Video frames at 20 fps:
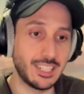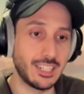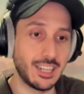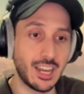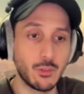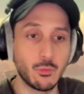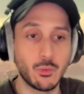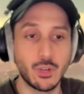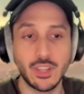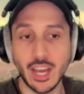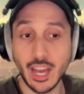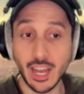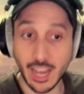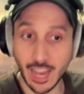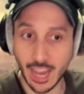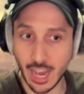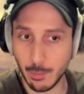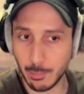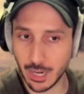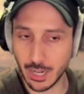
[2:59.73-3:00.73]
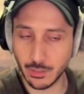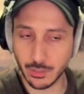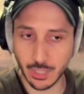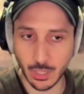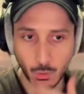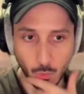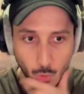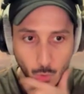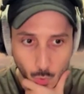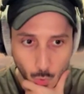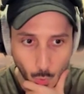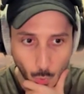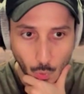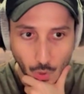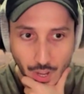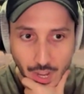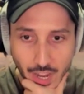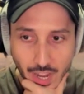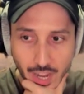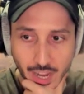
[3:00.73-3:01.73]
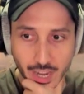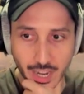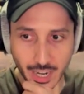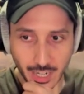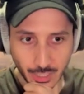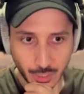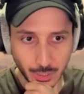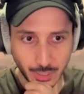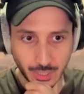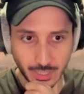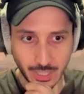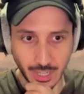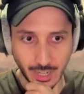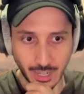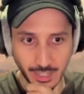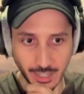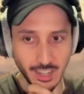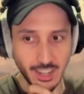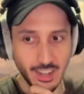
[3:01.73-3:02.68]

And when that happened, I was like, ooh, interesting.